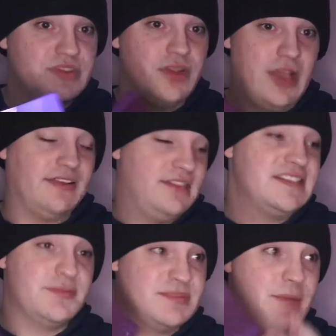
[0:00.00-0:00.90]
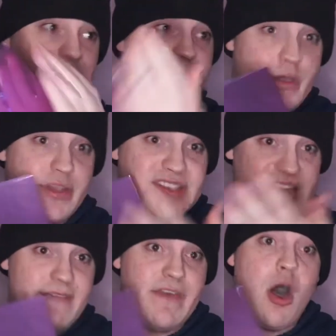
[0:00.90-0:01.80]
Like this was my
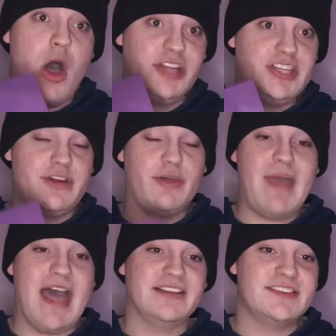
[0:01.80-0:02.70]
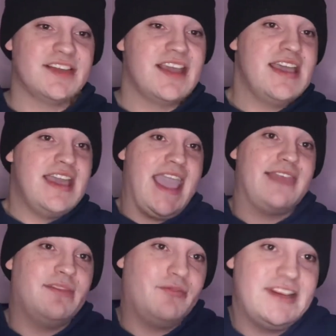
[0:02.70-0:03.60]
first ever eyeshadow palette.
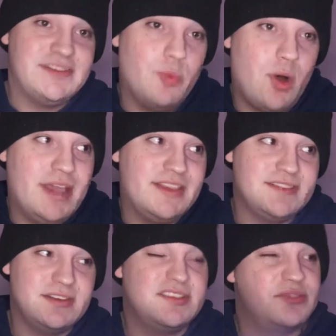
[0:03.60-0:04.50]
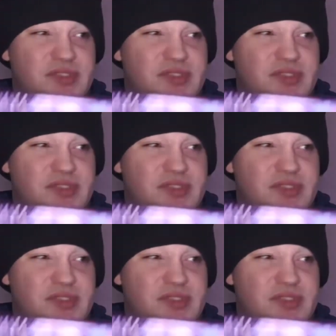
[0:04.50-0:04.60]
And the reason why this is also